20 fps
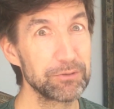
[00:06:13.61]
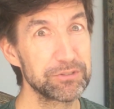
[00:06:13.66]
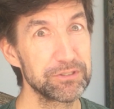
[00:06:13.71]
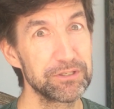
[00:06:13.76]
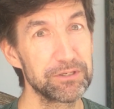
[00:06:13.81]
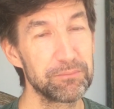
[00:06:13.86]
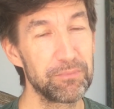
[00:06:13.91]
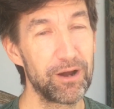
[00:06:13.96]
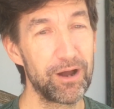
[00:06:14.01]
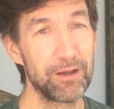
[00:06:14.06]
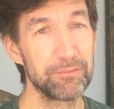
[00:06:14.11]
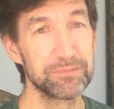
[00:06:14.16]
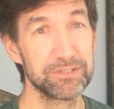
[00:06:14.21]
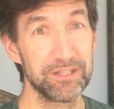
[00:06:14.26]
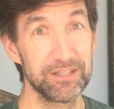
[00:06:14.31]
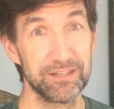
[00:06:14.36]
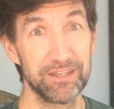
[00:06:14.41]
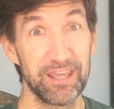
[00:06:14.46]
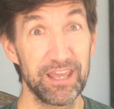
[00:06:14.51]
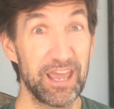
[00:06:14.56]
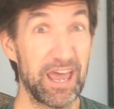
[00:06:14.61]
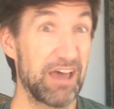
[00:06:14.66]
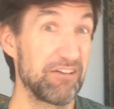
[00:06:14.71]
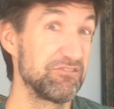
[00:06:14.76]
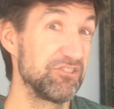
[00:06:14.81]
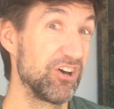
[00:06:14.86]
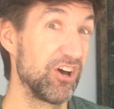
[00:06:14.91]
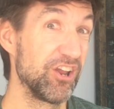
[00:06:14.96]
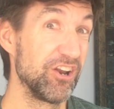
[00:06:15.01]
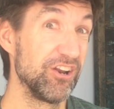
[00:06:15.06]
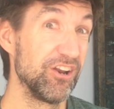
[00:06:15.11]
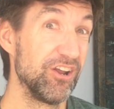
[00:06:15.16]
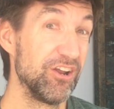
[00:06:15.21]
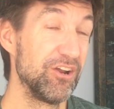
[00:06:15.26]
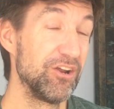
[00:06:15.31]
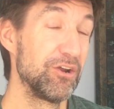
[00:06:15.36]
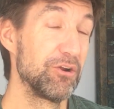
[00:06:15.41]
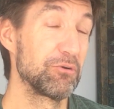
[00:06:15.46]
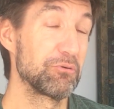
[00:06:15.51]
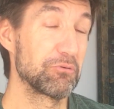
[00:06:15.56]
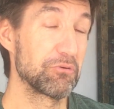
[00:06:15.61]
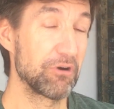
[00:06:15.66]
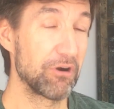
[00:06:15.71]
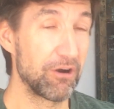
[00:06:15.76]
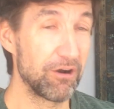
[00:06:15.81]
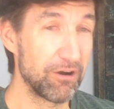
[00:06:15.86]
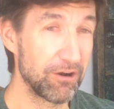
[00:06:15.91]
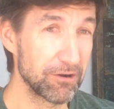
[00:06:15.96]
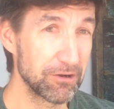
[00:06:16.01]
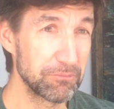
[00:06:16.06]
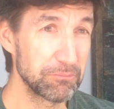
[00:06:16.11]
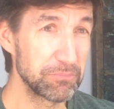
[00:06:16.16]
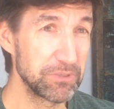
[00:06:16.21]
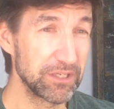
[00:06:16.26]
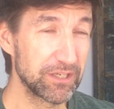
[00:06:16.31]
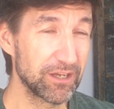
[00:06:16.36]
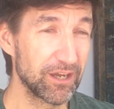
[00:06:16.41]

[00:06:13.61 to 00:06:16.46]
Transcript: to your moms that they have done wrong